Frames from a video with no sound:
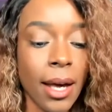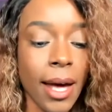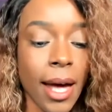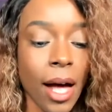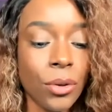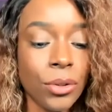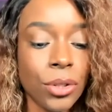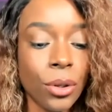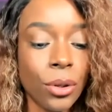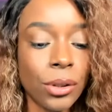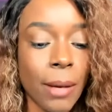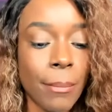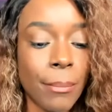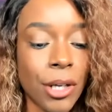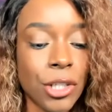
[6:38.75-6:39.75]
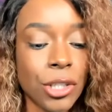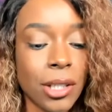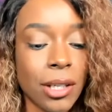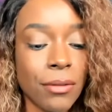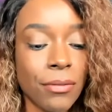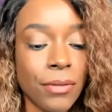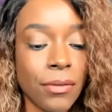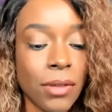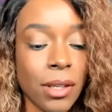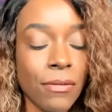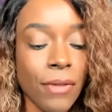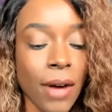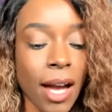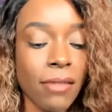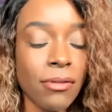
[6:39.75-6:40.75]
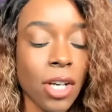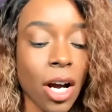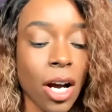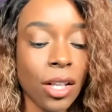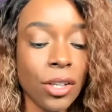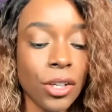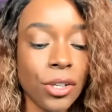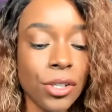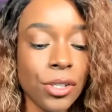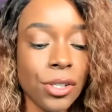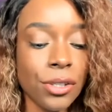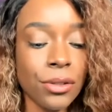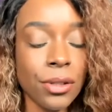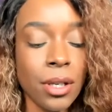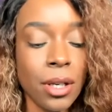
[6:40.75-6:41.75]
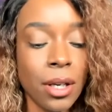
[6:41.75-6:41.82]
Household, I'm budgeting $55.